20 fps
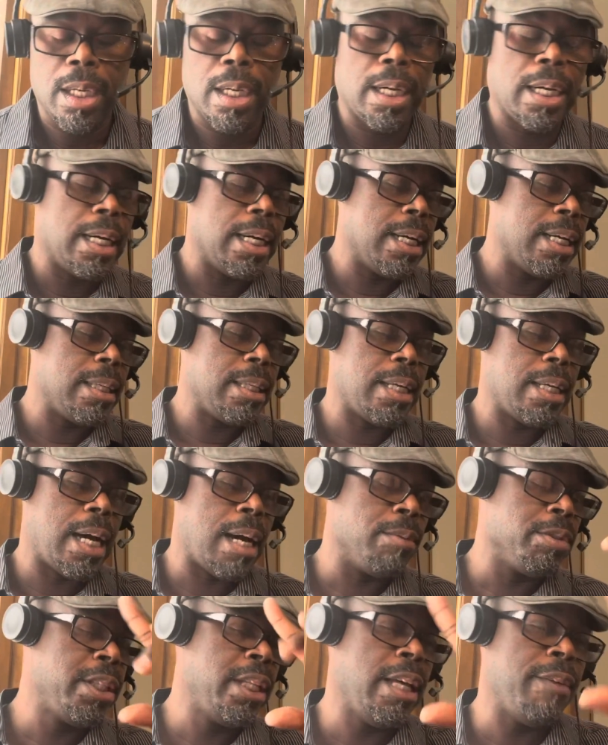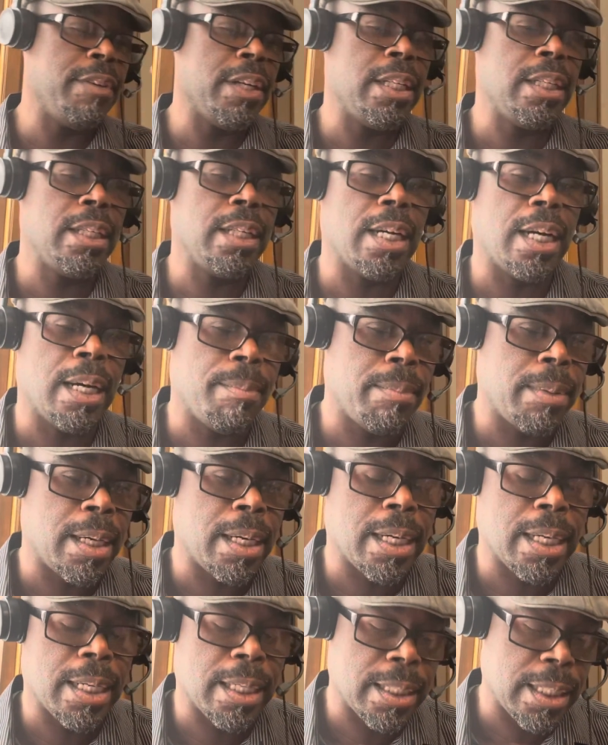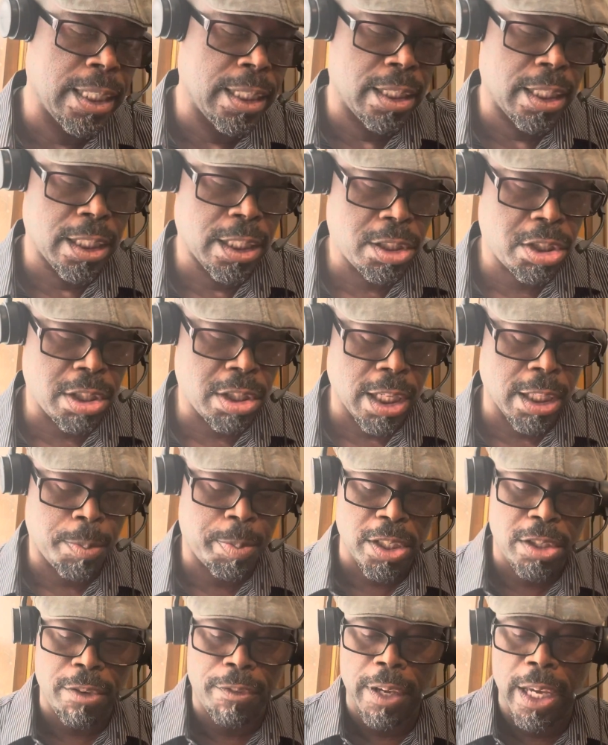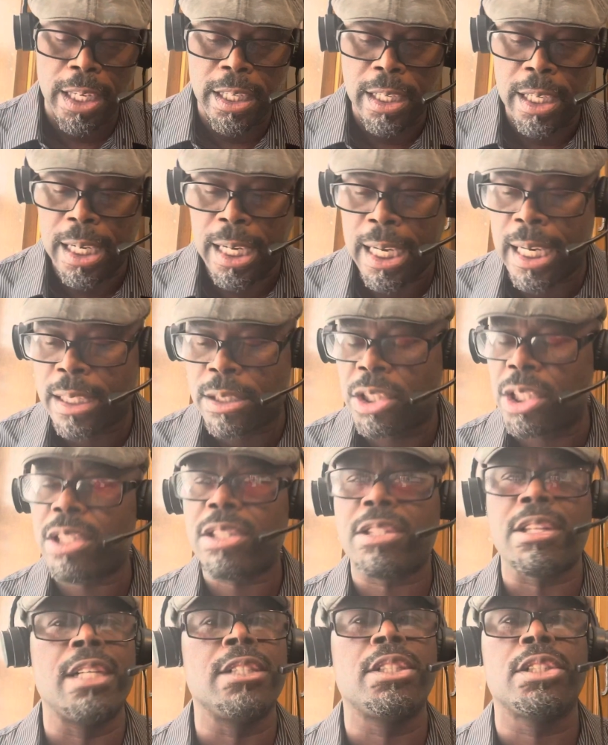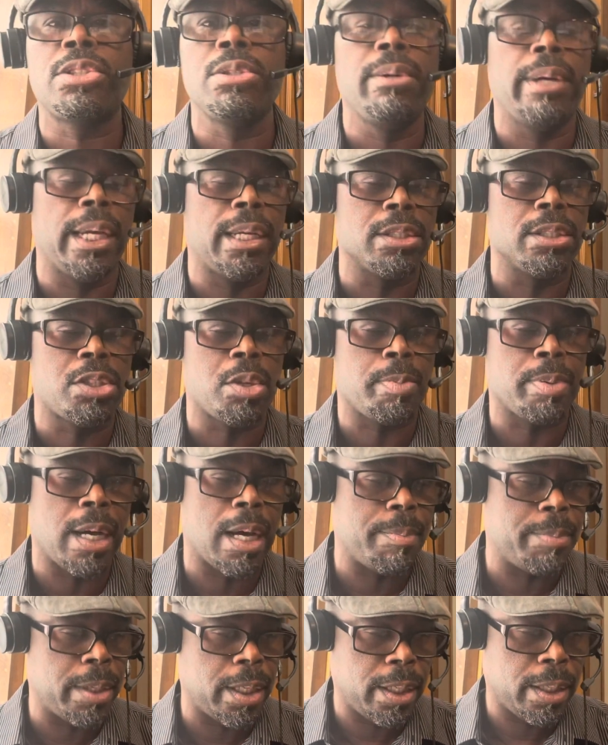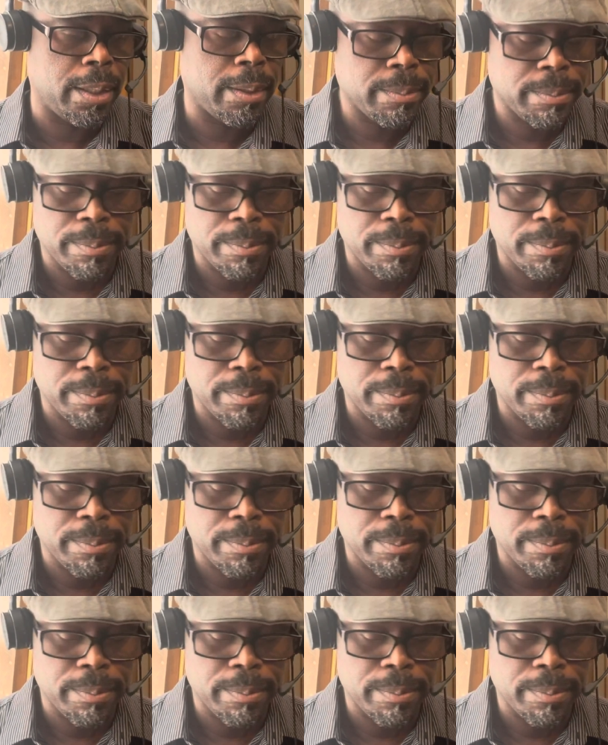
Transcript: I was living up in the state of Pennsylvania. I had just under 2 acres of property.